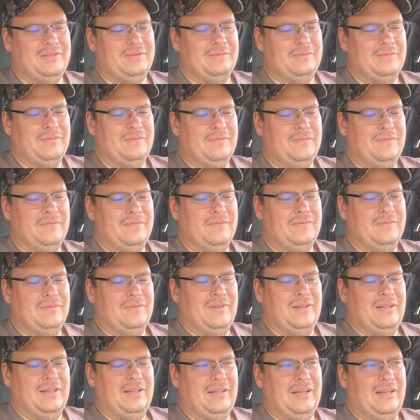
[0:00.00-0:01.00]

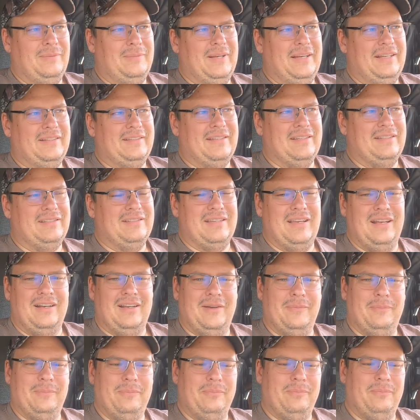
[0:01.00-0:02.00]
I'm gonna get this set
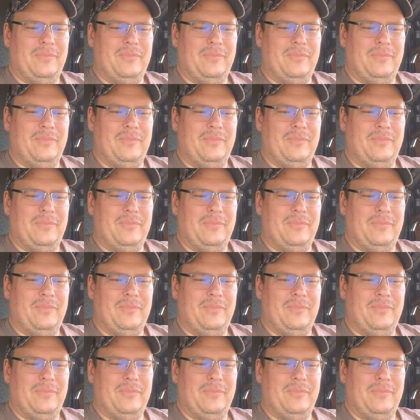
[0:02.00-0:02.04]
up.